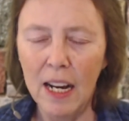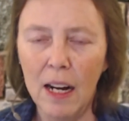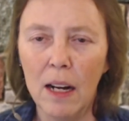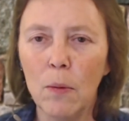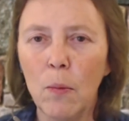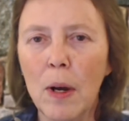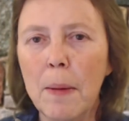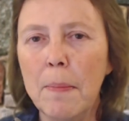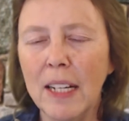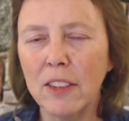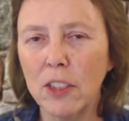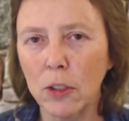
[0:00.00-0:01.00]

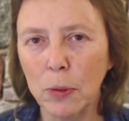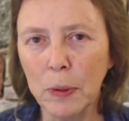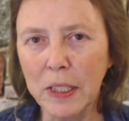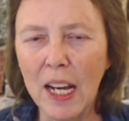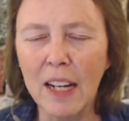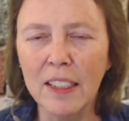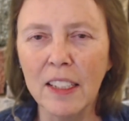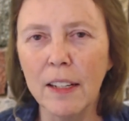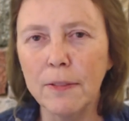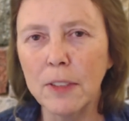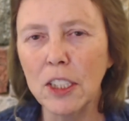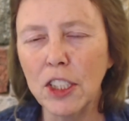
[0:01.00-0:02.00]
webmasters, was kind
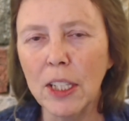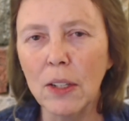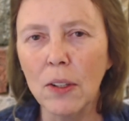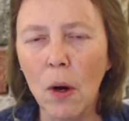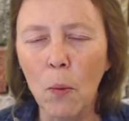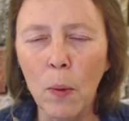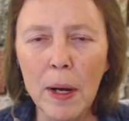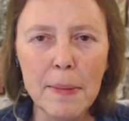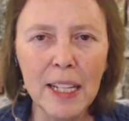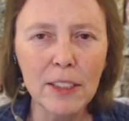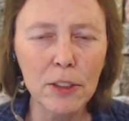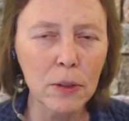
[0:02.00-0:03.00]
enough to share in our
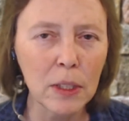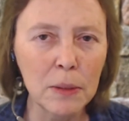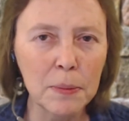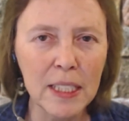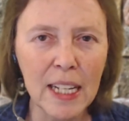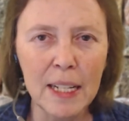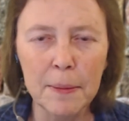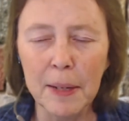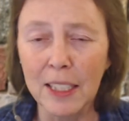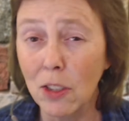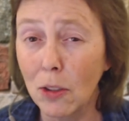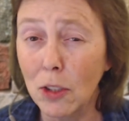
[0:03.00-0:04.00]
webmaster group today
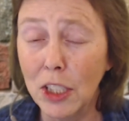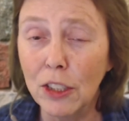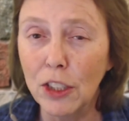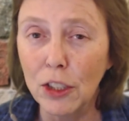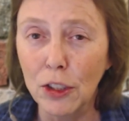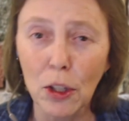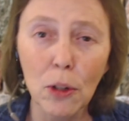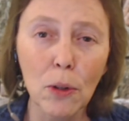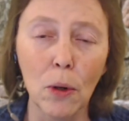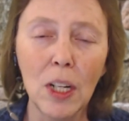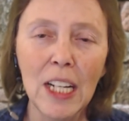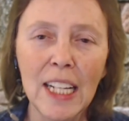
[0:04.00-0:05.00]
about Search Engine
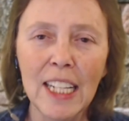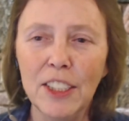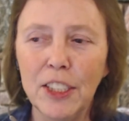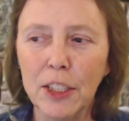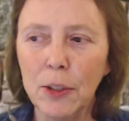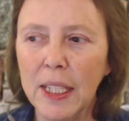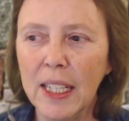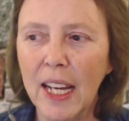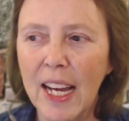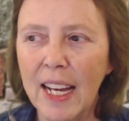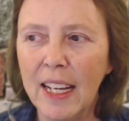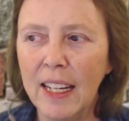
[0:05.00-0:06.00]
Journal doing
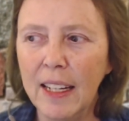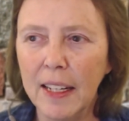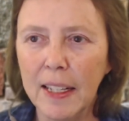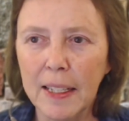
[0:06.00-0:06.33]
a